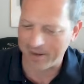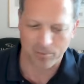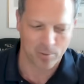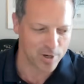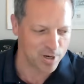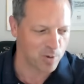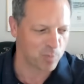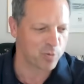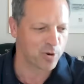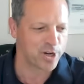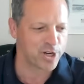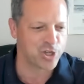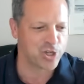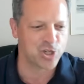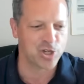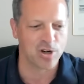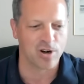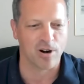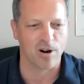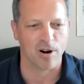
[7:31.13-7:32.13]
where you're pretty
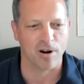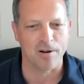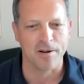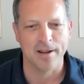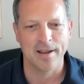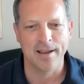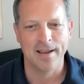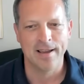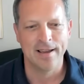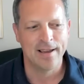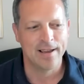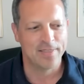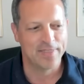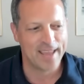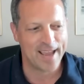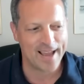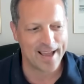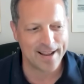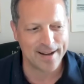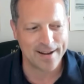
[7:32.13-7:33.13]
sure
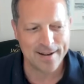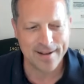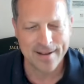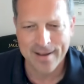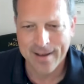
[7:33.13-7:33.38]
that